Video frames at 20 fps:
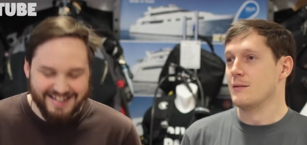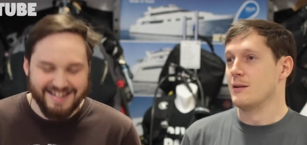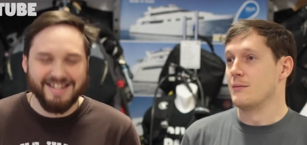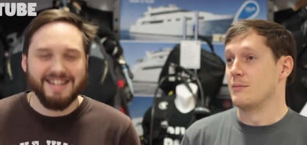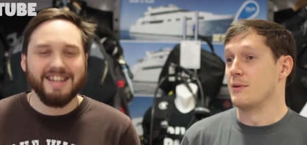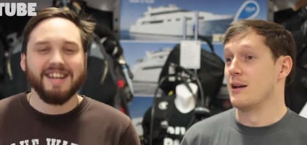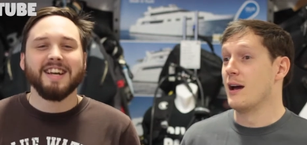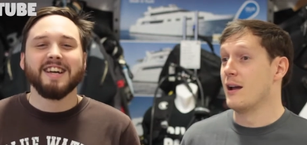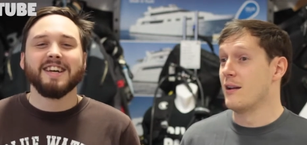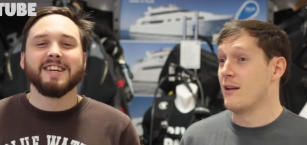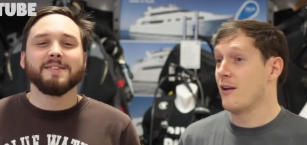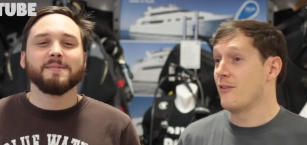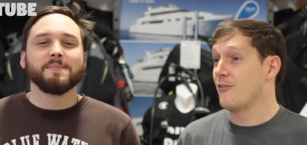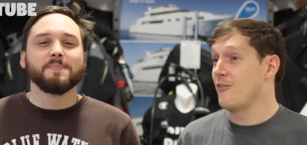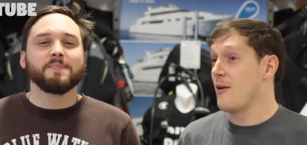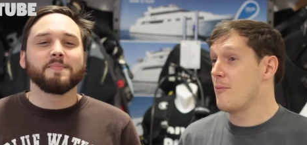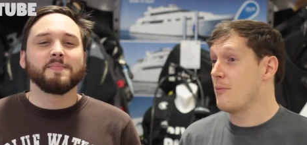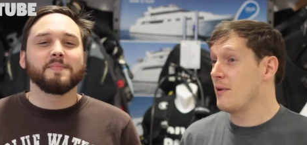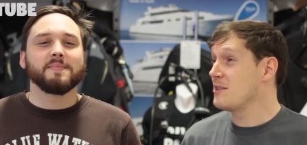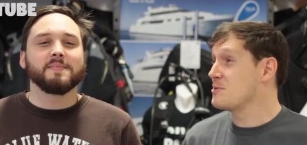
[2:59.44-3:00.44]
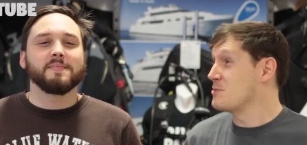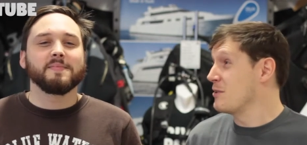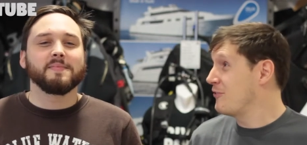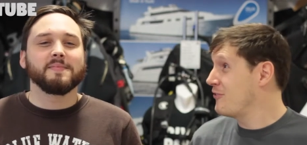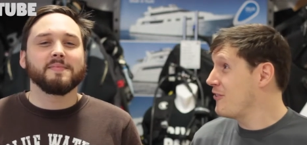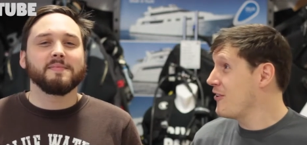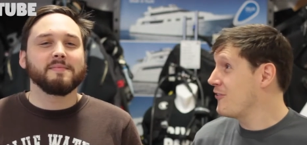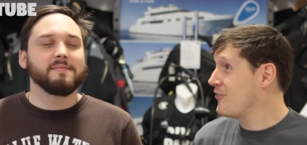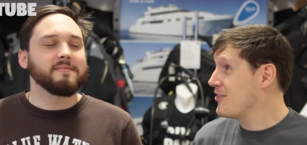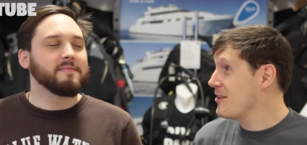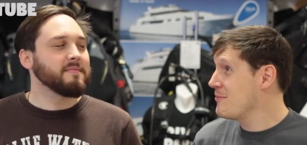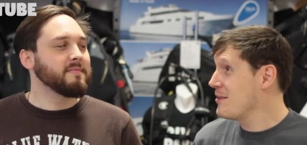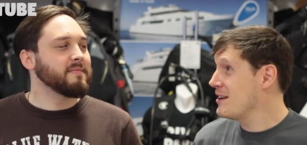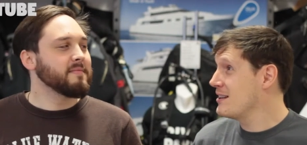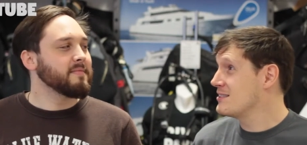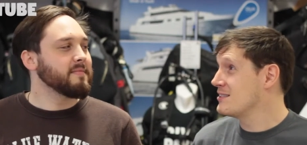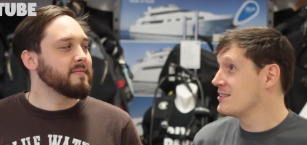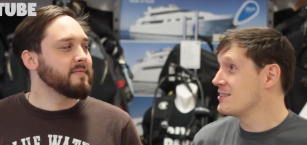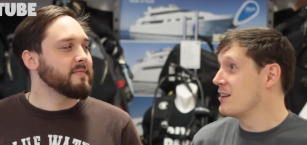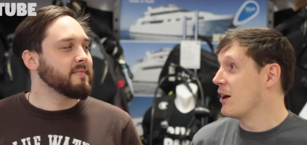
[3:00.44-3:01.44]
Speaker 1: But yeah, no, third place with fifty
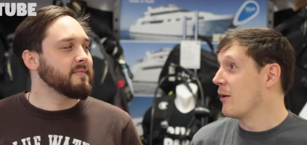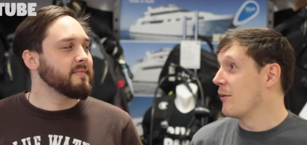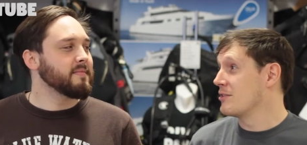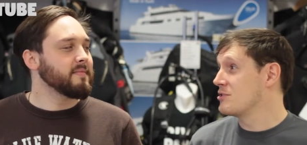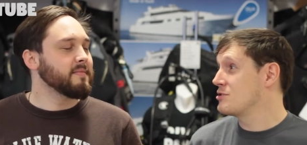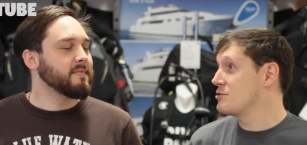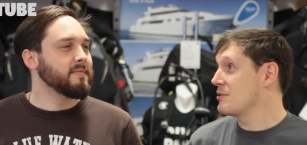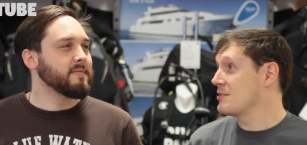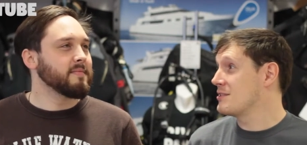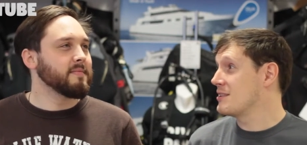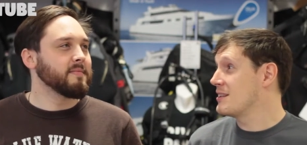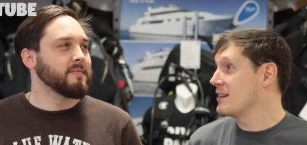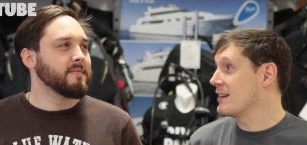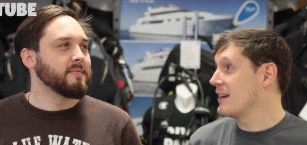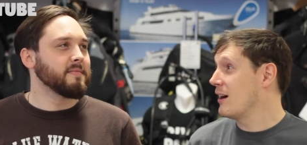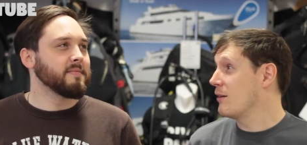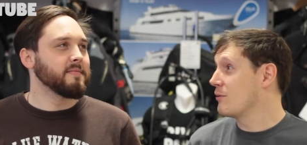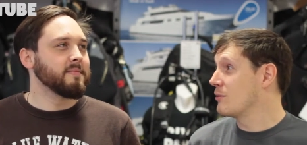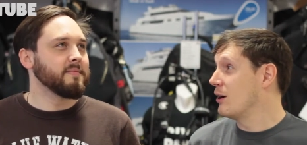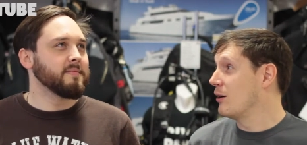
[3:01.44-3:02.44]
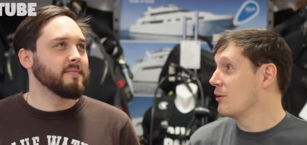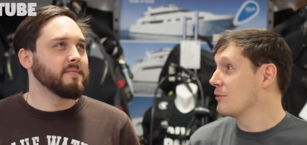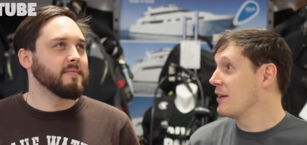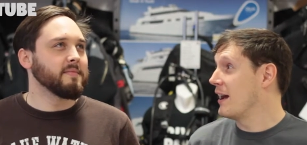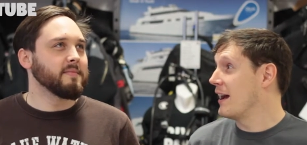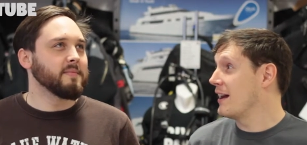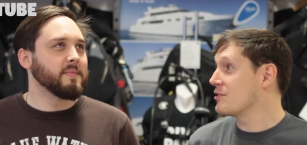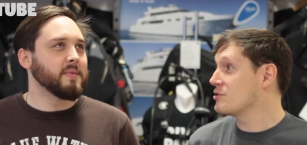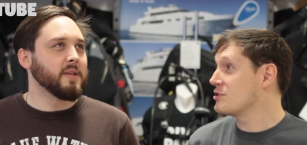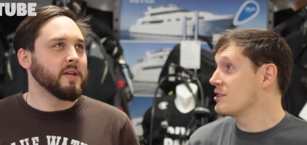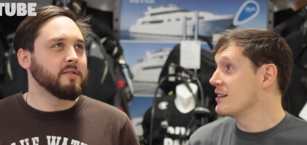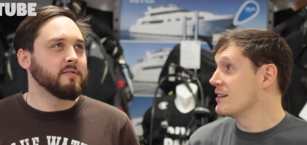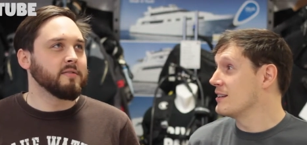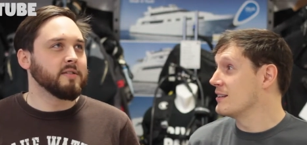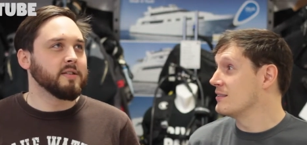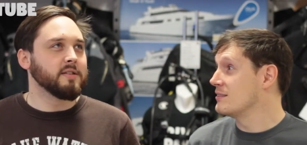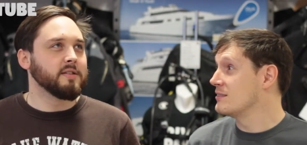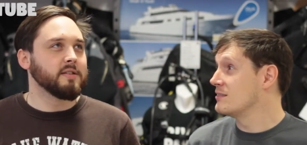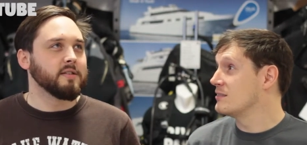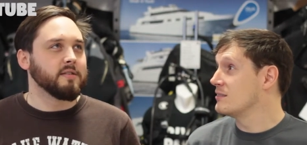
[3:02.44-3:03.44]
meters though. I dread to think how cold that actually
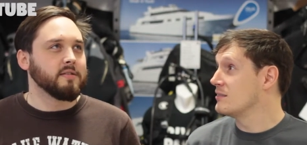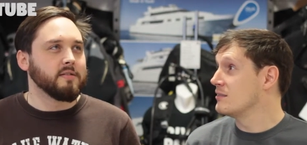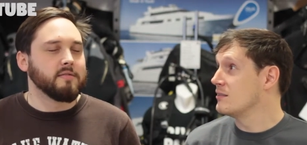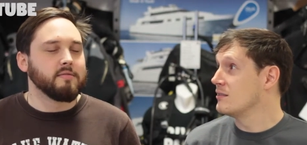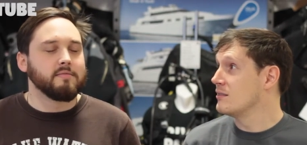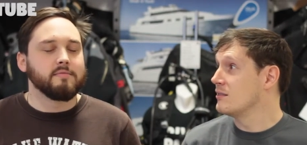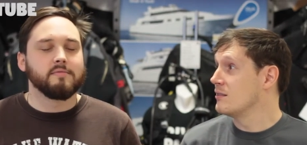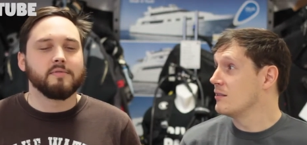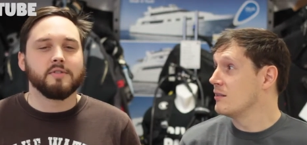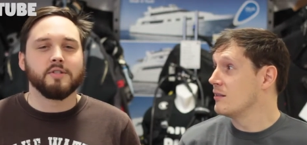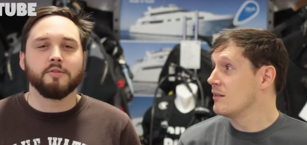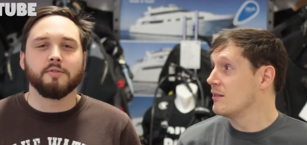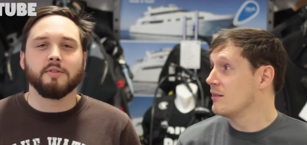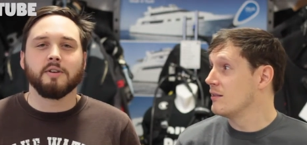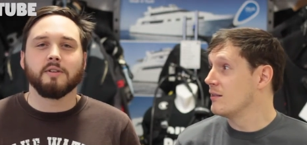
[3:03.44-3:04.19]
is. Too